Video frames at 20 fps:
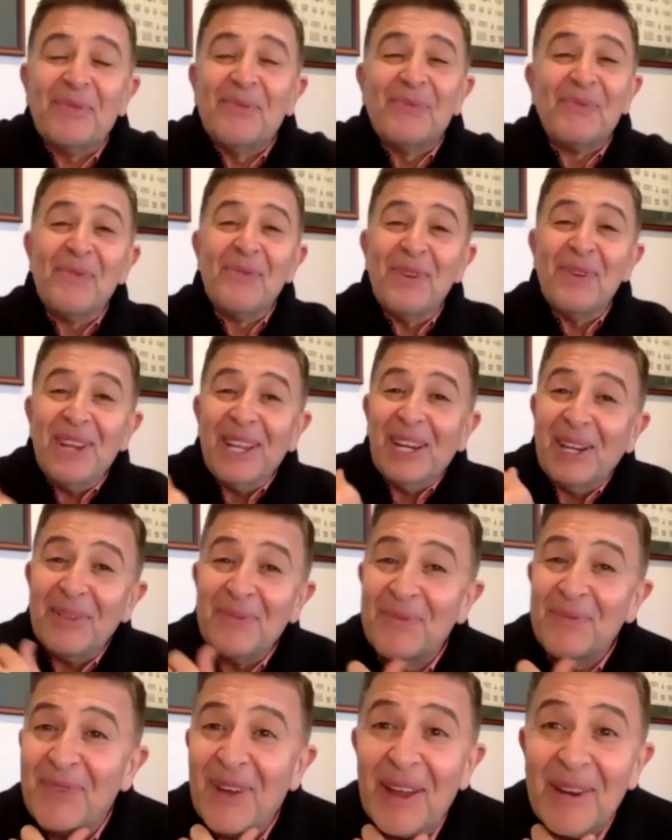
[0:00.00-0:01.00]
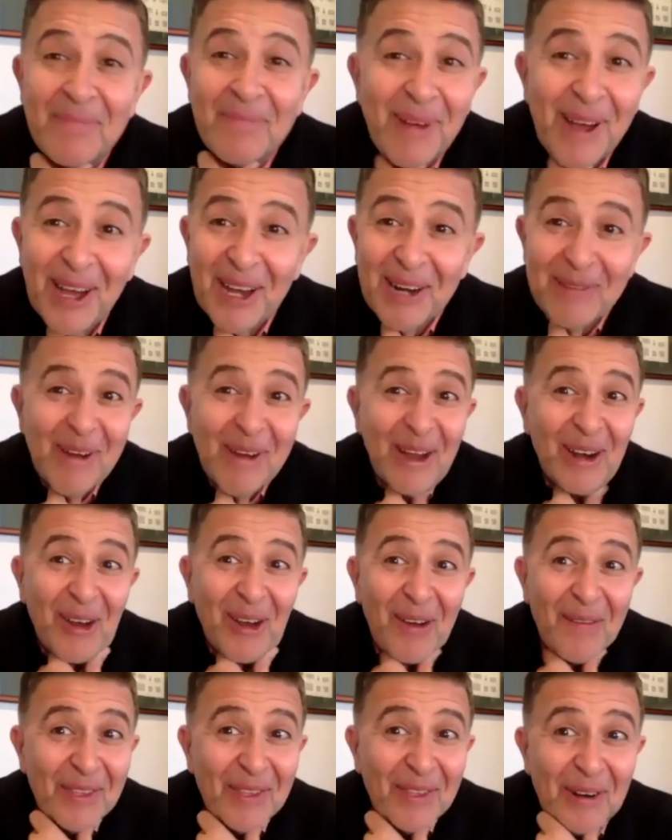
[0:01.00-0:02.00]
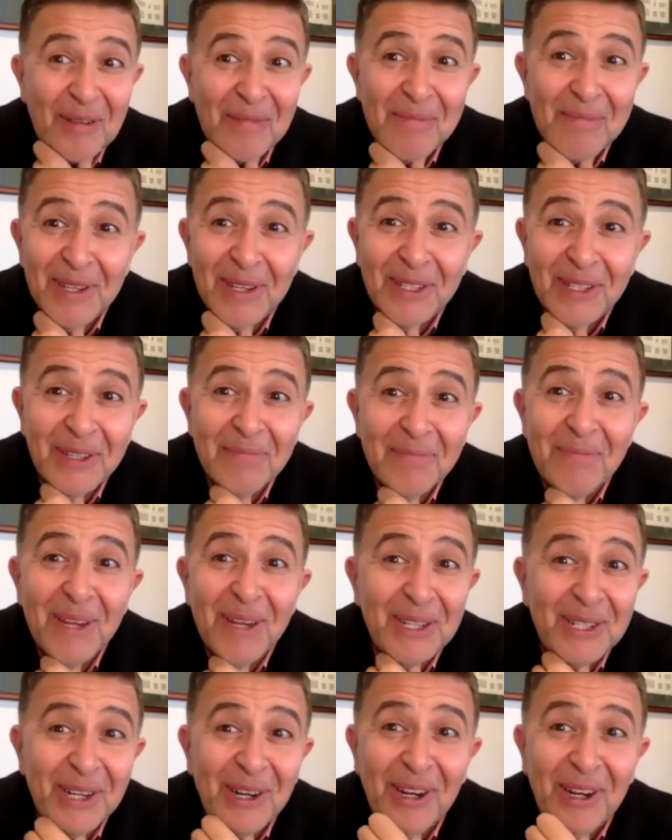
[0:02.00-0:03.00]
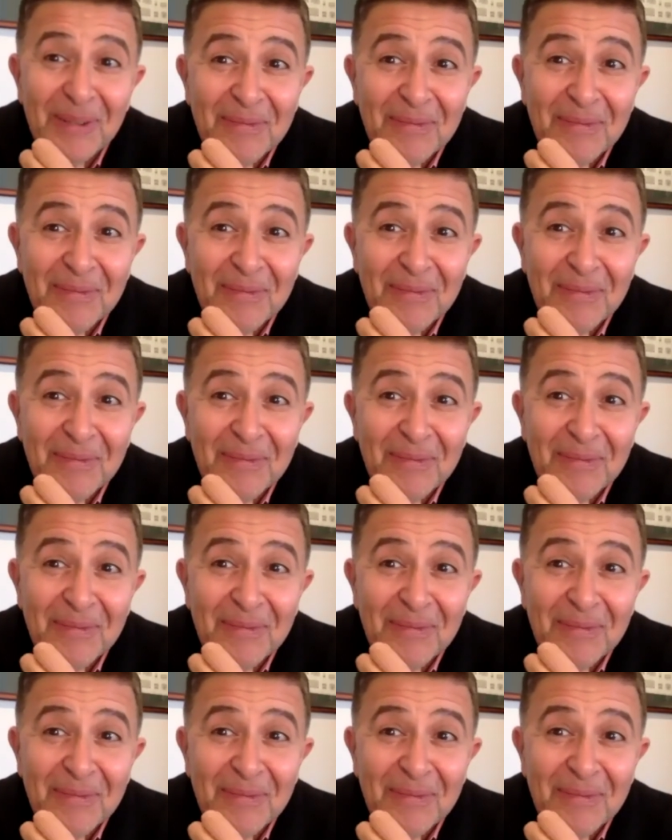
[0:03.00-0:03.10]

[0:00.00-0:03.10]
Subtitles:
really fun part of my life that I'm missing big time.